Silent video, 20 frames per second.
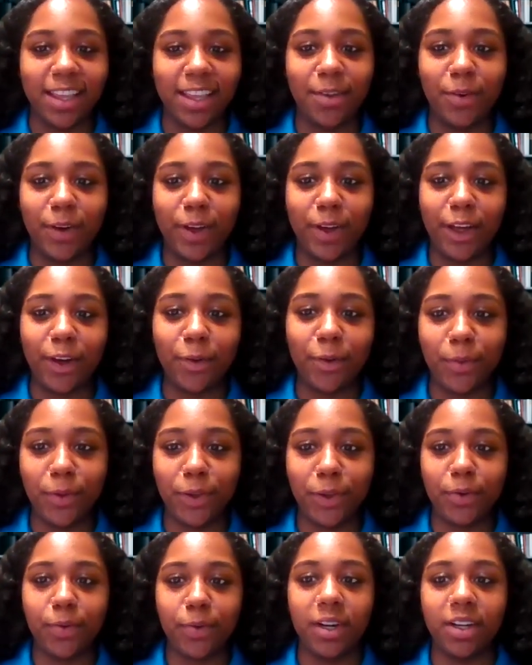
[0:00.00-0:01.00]
They will help
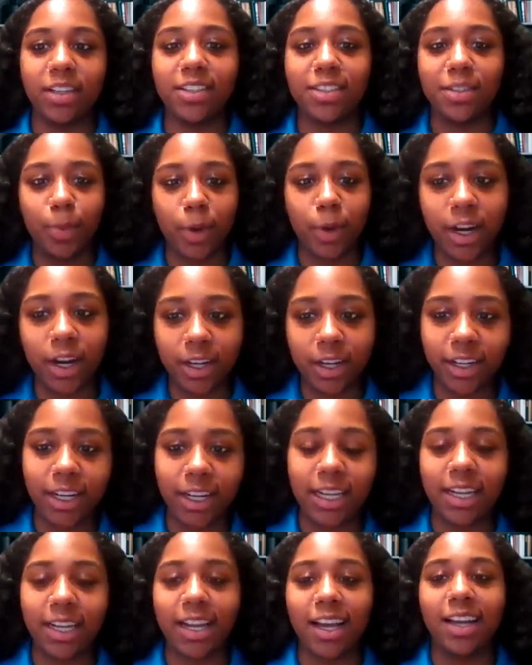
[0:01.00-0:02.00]
you work smarter
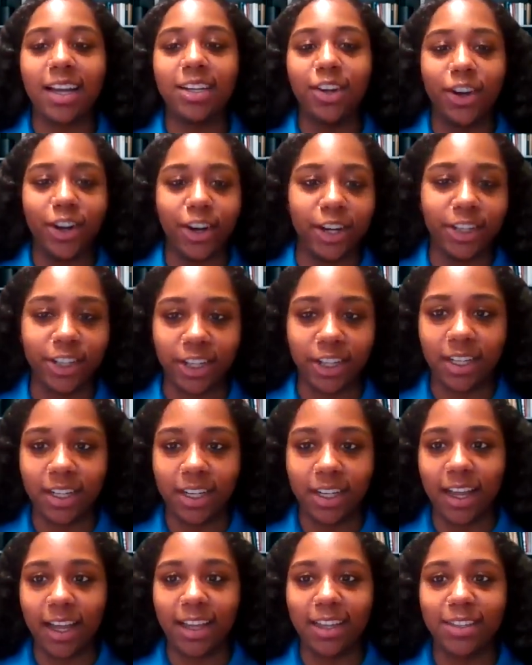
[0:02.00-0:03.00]
and not harder,
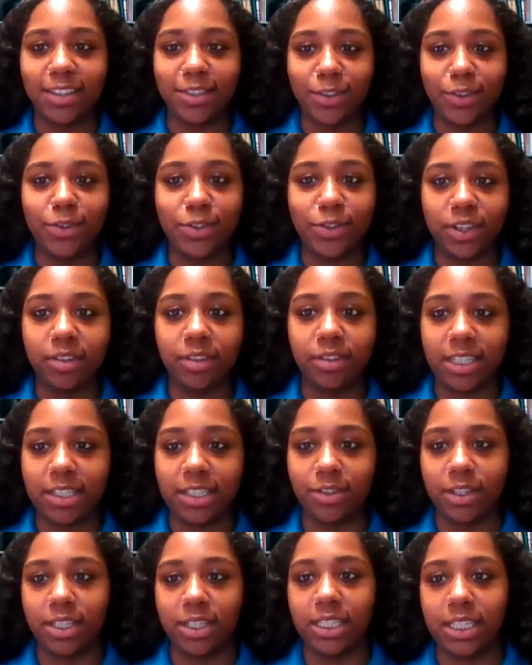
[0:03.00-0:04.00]
guys. Use your
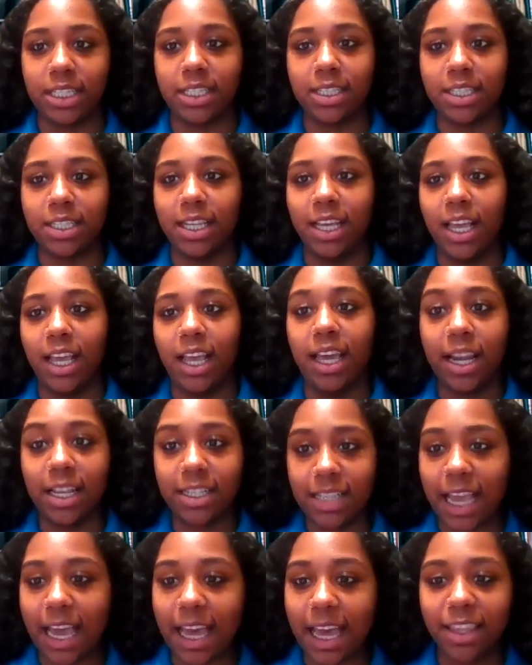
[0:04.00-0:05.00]
resources. And
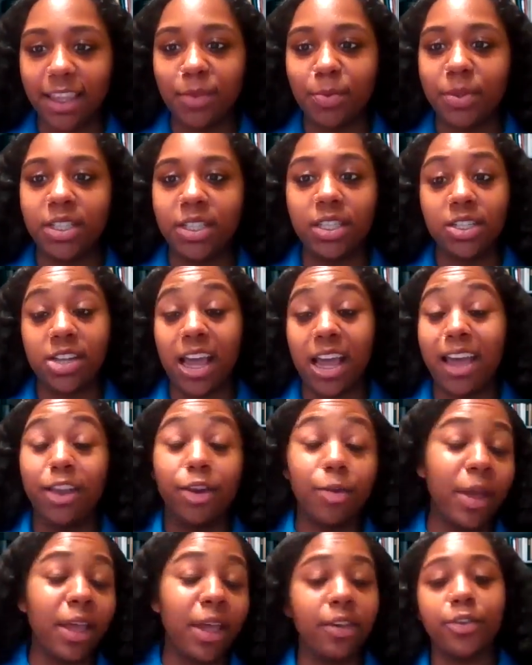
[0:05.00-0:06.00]
as Kathy put in the chat,
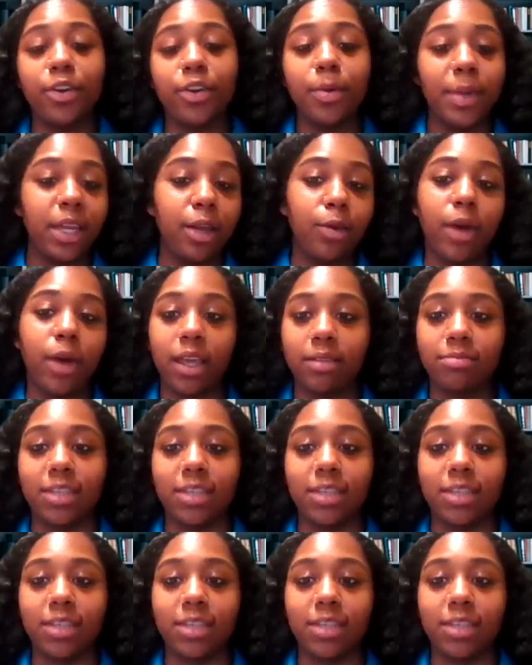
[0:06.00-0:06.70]
you're paying for them anyway.